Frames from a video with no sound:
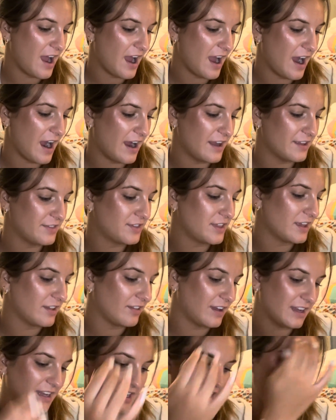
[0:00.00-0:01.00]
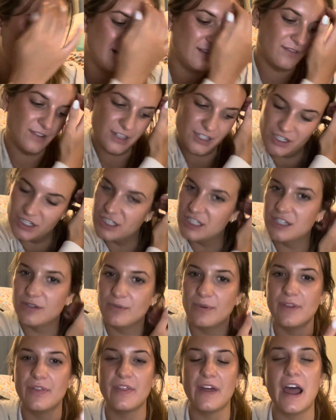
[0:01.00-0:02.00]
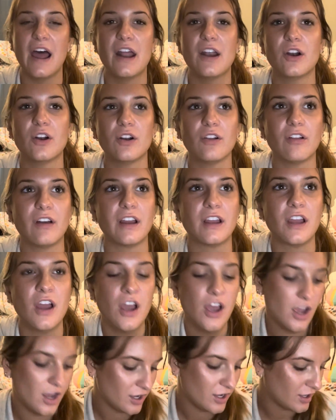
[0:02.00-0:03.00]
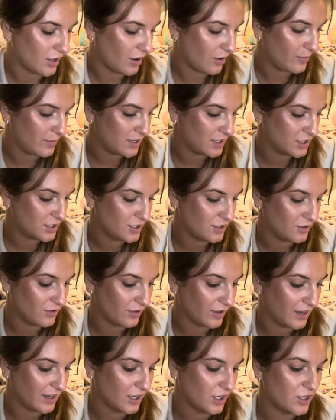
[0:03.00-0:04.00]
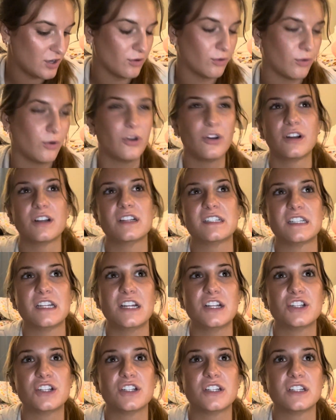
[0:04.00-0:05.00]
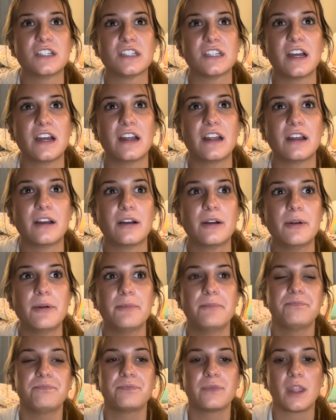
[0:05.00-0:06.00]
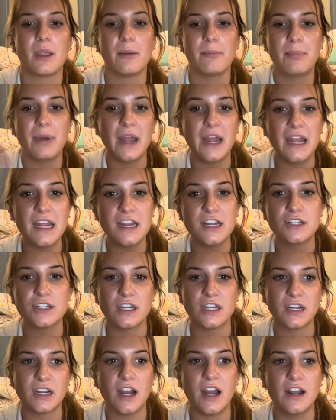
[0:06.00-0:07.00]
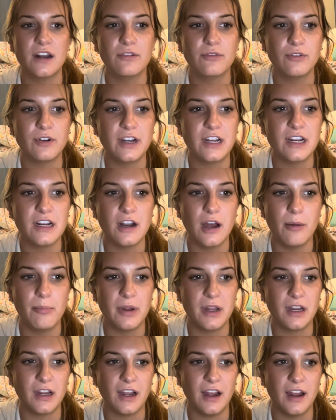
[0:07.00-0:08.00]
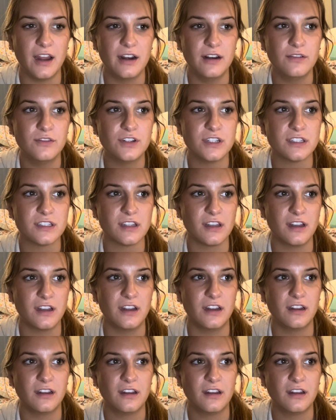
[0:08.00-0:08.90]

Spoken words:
I think even just doing that or going to your organization's page and kind of reading up and kind of just I